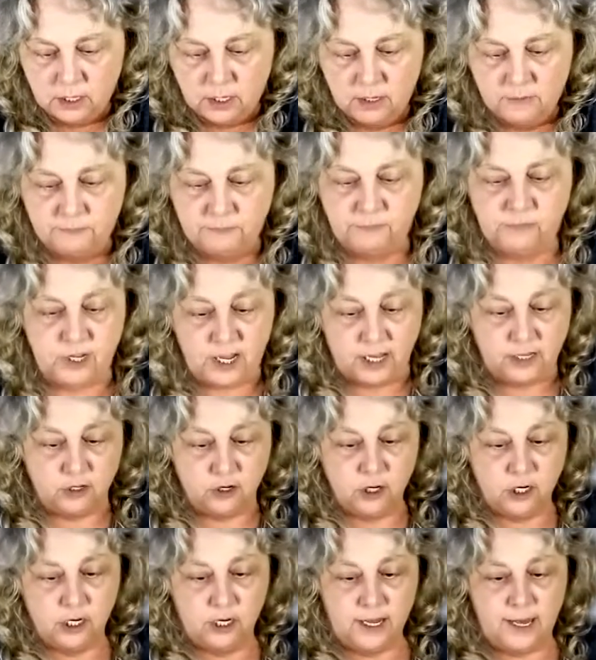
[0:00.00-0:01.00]
Yeah, you're going to
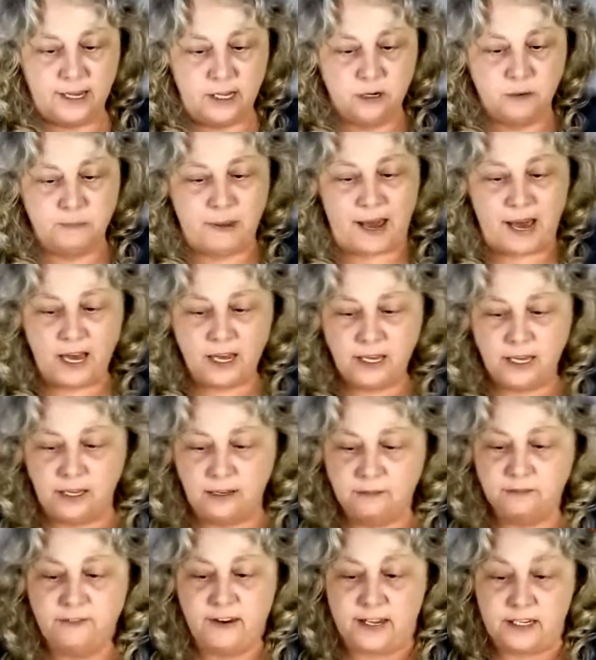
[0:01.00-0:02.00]
lay your backing
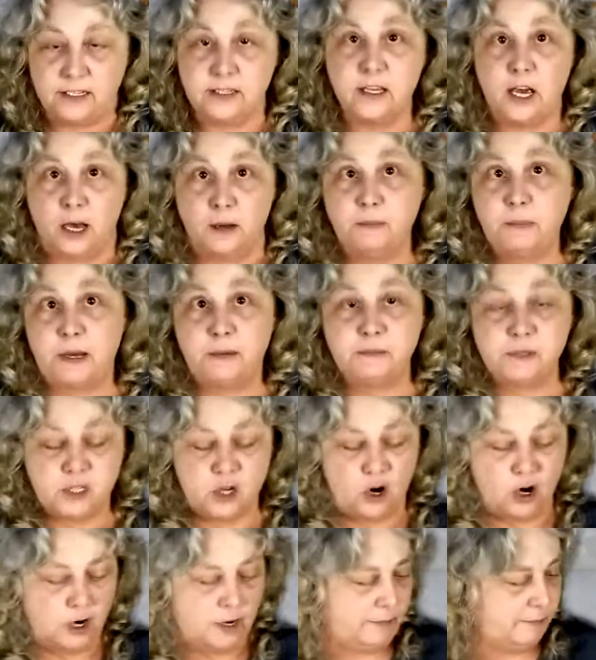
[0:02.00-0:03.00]
face up. I'm sorry.
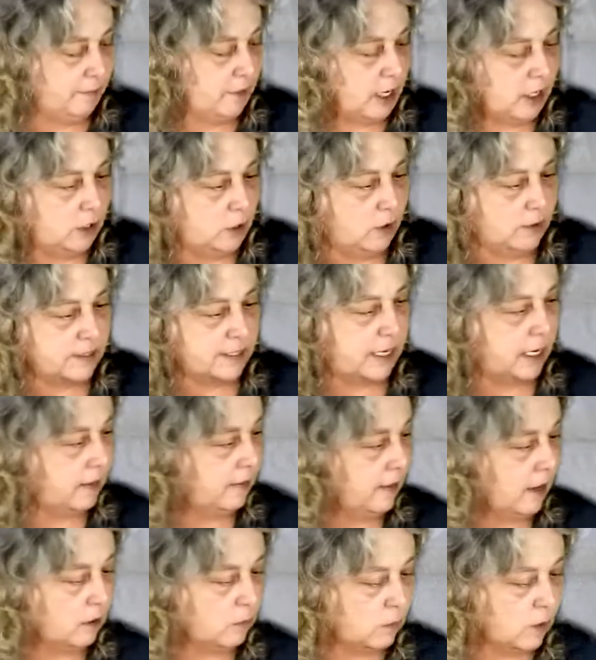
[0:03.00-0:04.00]
I knew I was getting that
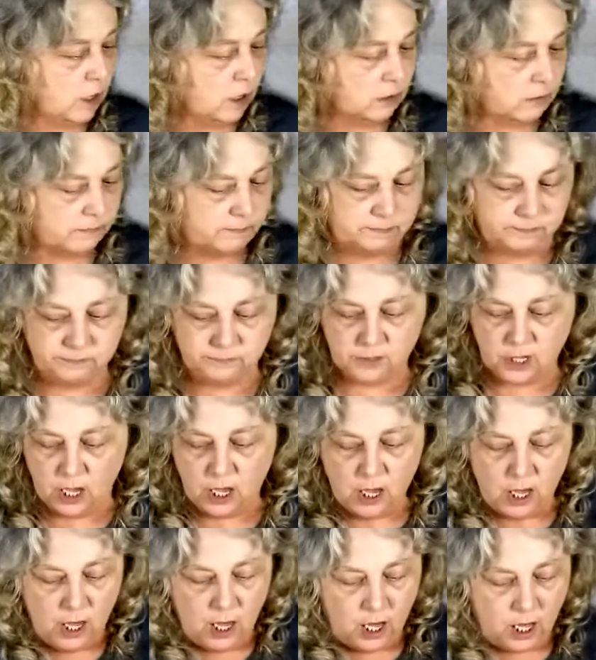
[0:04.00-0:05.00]
wrong.
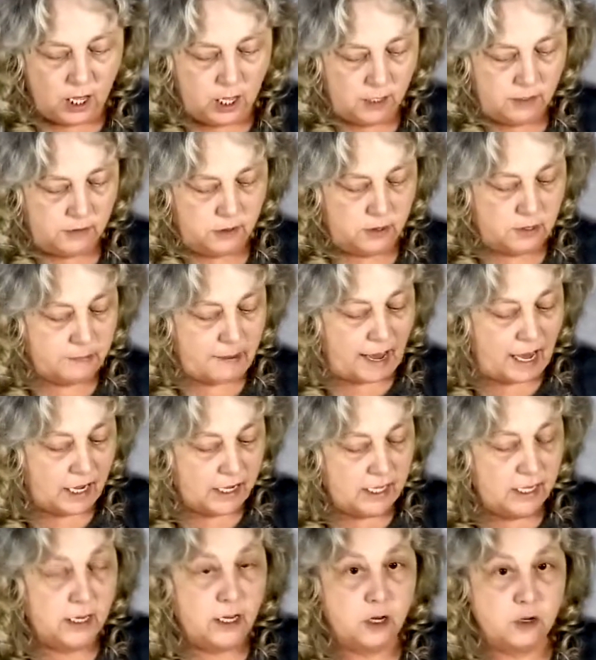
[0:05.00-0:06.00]
The backing
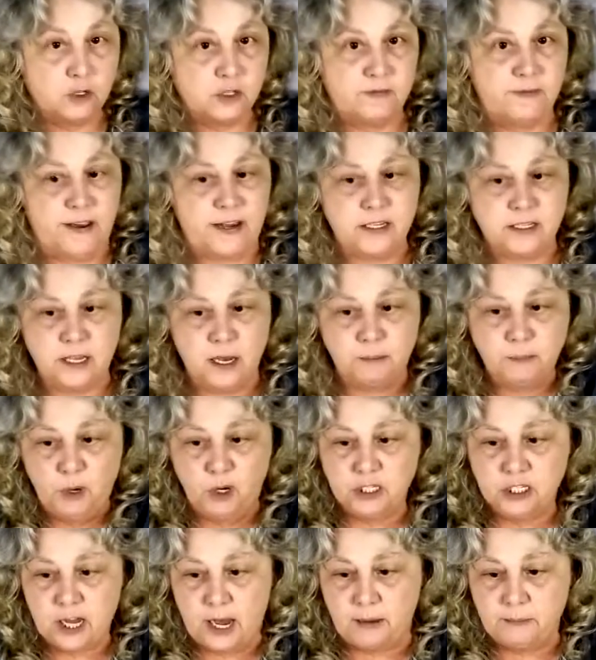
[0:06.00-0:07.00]
goes face up on
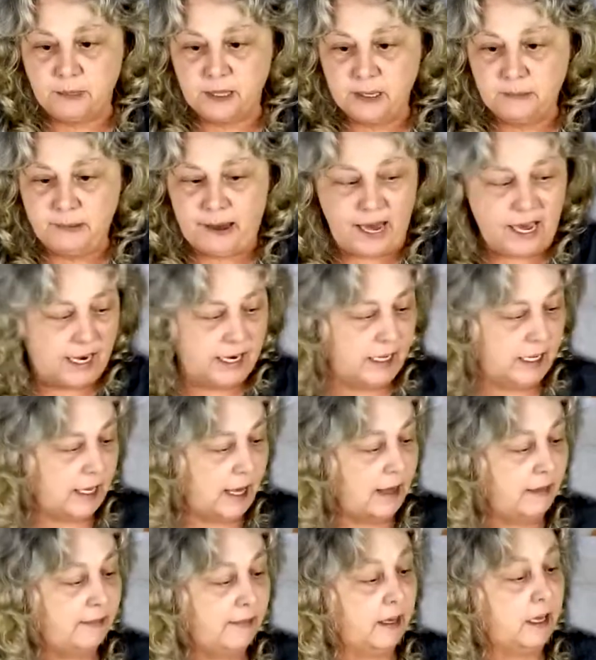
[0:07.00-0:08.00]
top of the batting, and
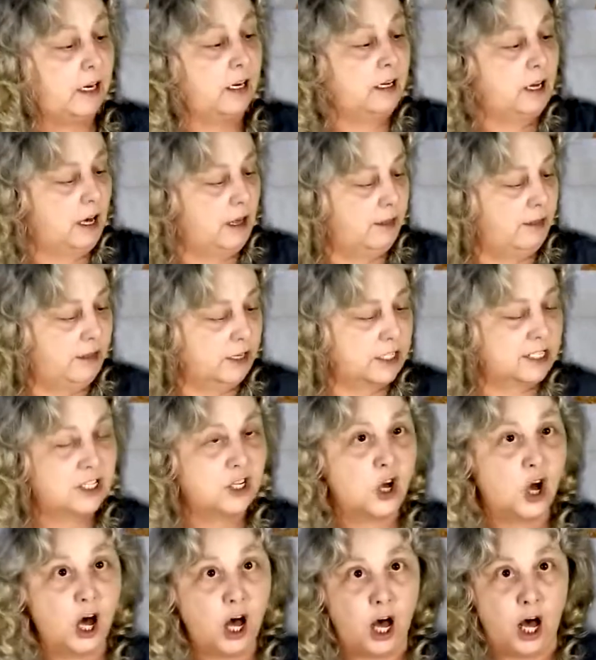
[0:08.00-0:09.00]
then the
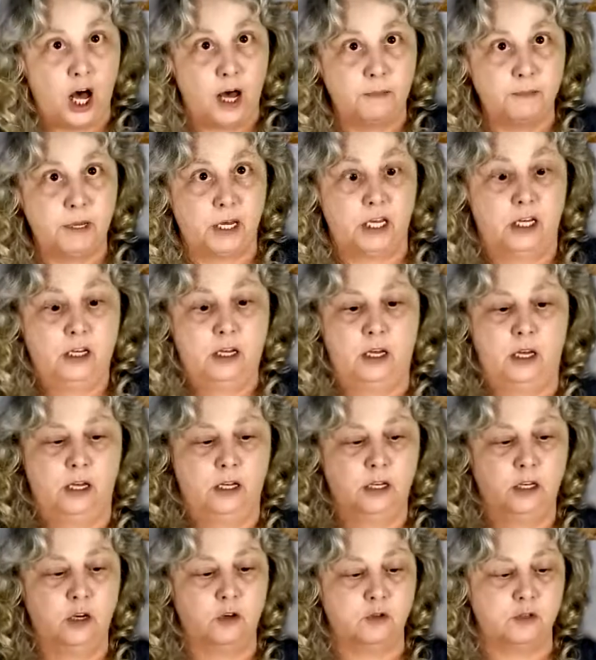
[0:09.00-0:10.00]
top
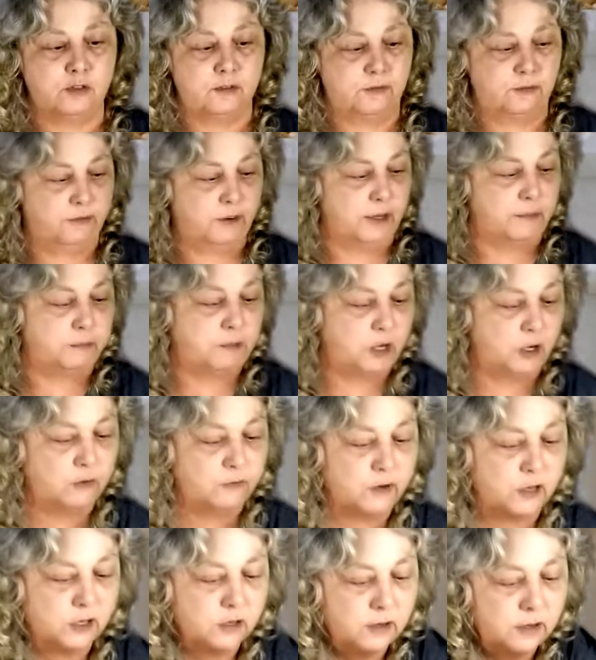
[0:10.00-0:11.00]
goes flipped over
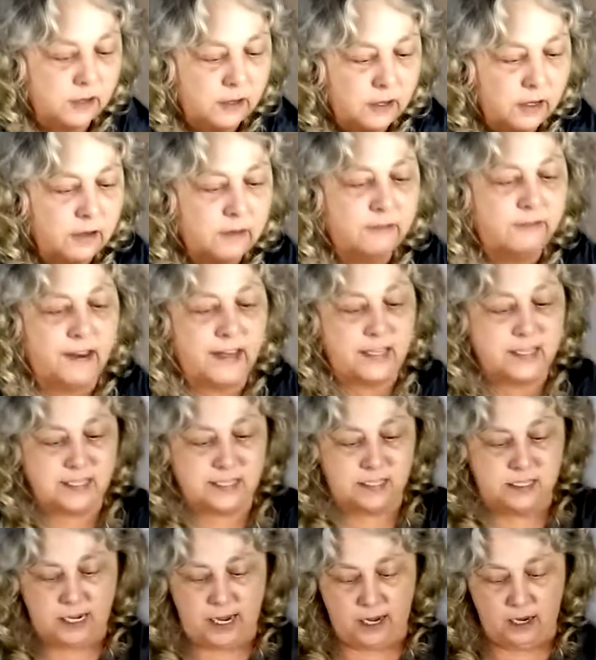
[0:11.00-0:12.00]
face
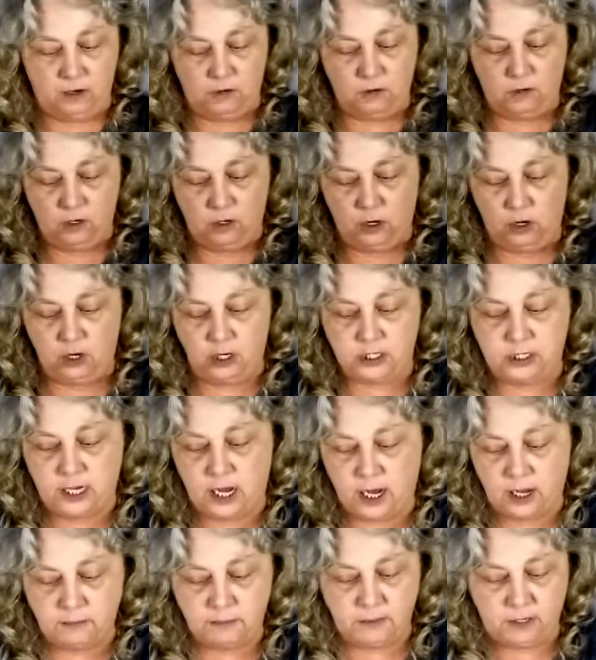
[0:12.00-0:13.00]
down on top
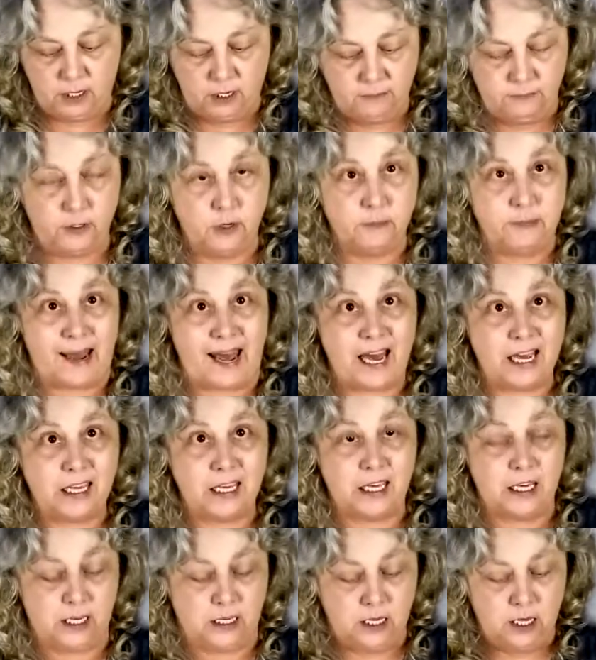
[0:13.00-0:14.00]
of your backing.
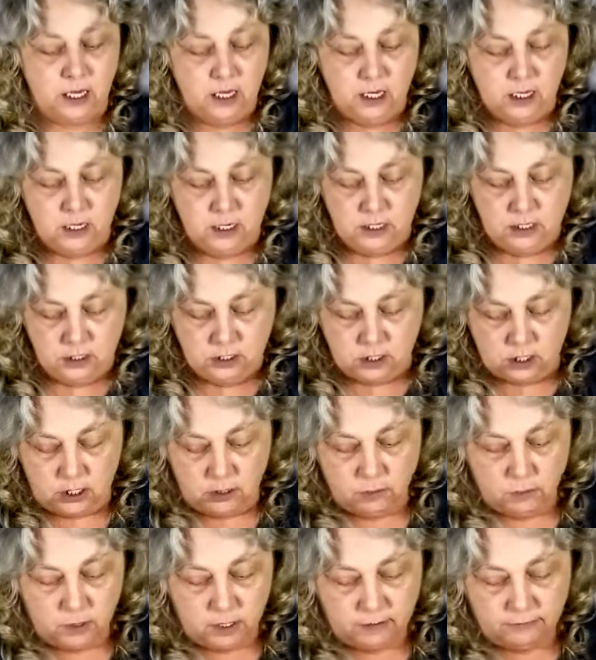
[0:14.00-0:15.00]
So you want
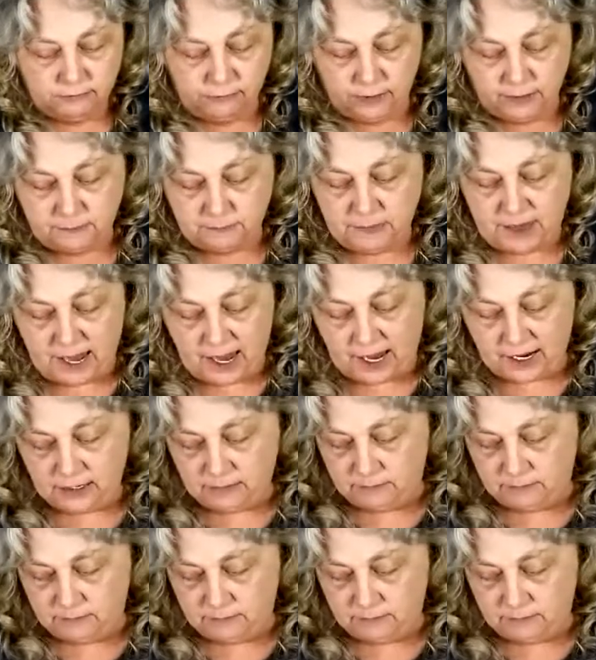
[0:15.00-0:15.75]
to flip that.